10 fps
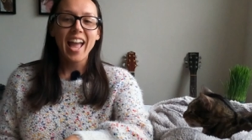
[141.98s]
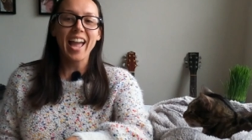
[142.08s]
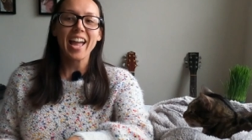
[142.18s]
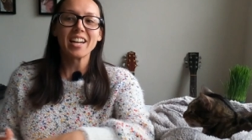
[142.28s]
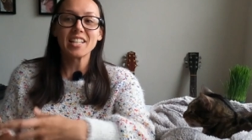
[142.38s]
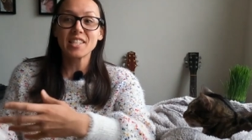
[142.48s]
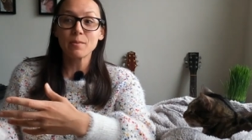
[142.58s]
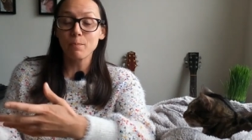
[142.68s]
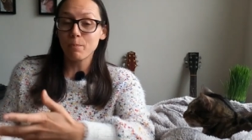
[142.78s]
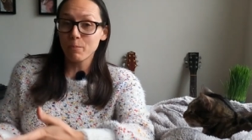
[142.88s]
and
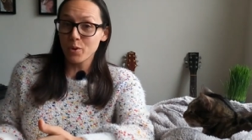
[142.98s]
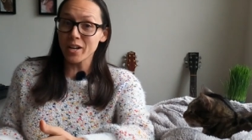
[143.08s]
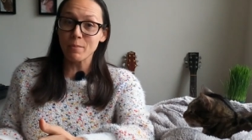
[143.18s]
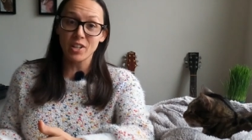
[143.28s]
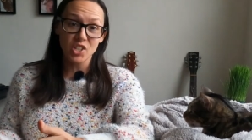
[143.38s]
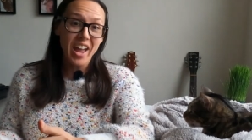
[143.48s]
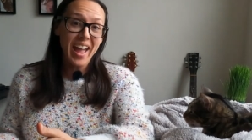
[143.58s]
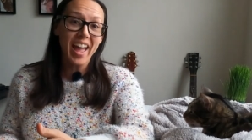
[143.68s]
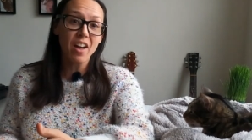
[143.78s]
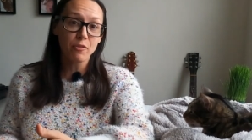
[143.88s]
it's pretty much
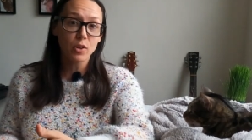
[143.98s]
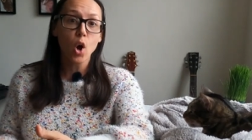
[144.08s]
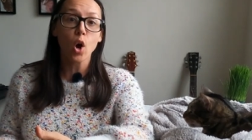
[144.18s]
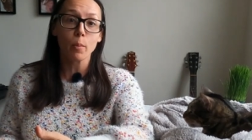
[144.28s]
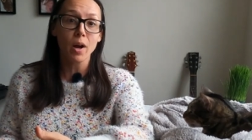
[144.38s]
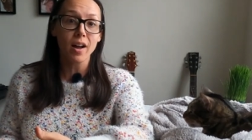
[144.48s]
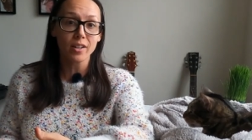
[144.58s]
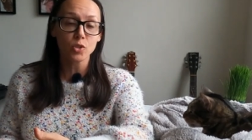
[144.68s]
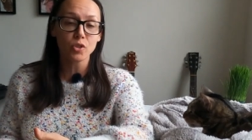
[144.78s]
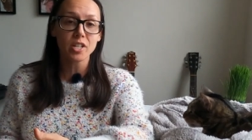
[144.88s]
half
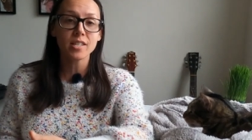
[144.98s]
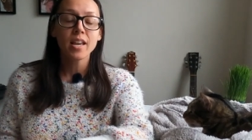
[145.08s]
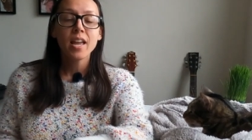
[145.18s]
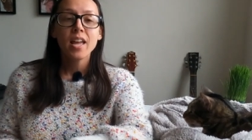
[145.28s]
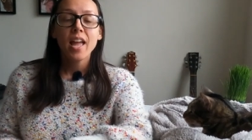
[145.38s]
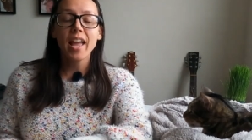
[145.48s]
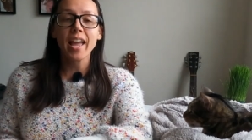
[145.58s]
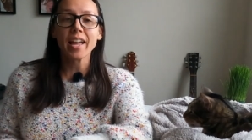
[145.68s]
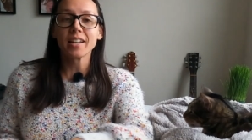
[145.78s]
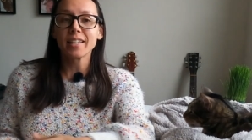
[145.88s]
carbohydrates.
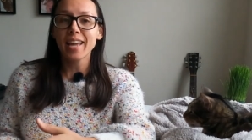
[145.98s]
And